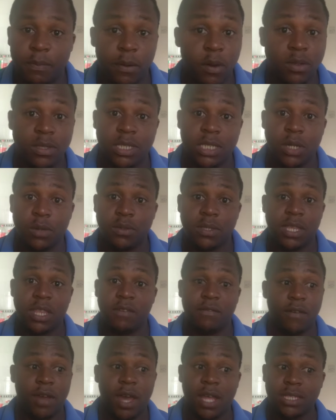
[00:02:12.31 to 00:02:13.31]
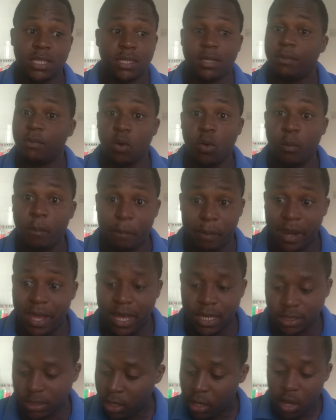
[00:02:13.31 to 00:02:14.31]
Because Chelsea, they've got some good
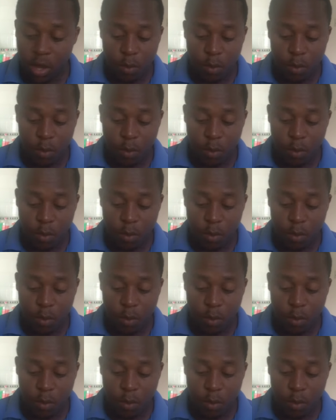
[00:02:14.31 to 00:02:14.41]
players.